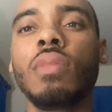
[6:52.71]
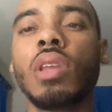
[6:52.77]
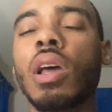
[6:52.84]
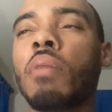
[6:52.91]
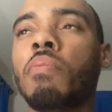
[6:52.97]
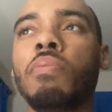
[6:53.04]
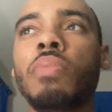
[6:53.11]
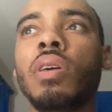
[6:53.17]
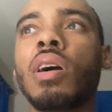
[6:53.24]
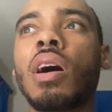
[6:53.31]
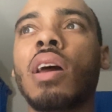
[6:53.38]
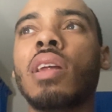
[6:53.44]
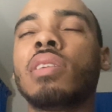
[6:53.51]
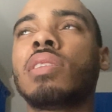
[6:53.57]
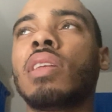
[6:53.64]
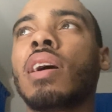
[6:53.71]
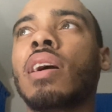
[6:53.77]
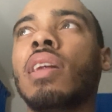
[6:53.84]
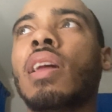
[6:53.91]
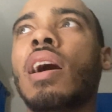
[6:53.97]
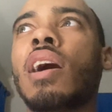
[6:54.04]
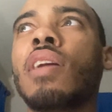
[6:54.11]
I'm going to be honest. Like a
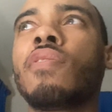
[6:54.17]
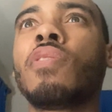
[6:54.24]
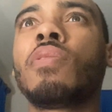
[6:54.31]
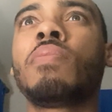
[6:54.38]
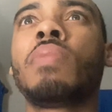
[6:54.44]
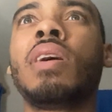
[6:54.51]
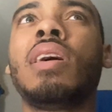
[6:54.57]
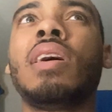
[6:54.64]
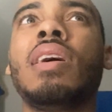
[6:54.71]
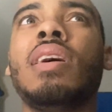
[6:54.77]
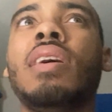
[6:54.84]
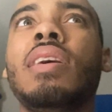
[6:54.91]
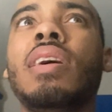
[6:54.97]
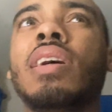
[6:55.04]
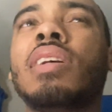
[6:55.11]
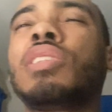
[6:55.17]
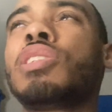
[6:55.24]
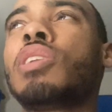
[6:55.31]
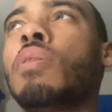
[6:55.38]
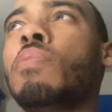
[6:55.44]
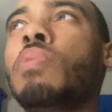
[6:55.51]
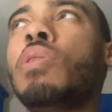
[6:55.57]
lot of them, yes,
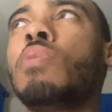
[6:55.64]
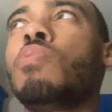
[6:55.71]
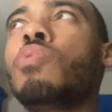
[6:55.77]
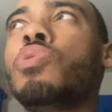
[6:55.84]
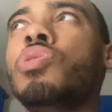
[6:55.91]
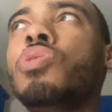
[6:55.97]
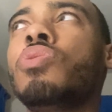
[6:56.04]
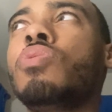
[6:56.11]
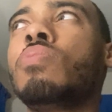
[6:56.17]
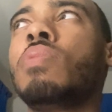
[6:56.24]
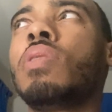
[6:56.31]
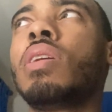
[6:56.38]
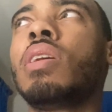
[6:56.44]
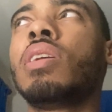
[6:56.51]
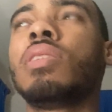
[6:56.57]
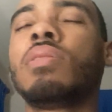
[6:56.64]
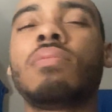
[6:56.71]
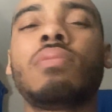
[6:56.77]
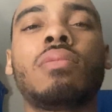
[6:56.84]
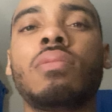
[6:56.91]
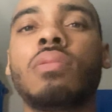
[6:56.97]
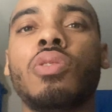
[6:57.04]
some people do, but it
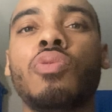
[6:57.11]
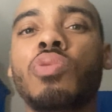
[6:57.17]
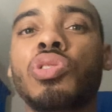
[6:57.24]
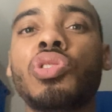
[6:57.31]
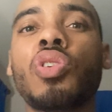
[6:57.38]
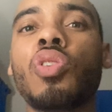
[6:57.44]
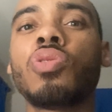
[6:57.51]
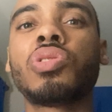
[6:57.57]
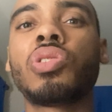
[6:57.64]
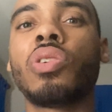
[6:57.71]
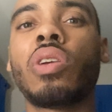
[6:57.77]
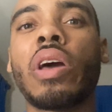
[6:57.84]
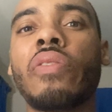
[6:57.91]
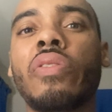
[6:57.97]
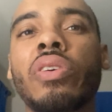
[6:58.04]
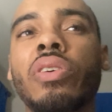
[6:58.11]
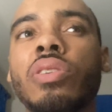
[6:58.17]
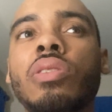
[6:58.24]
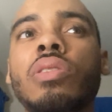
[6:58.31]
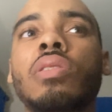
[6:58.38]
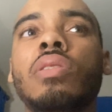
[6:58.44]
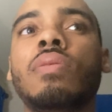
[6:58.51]
the results are never
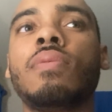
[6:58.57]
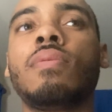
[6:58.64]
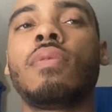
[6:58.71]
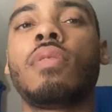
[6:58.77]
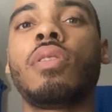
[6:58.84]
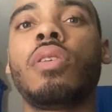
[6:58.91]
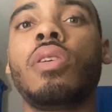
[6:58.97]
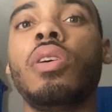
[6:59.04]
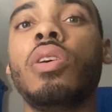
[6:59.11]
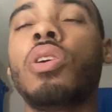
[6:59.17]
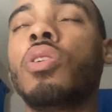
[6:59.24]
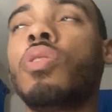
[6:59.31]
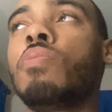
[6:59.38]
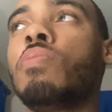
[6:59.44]
good, you know?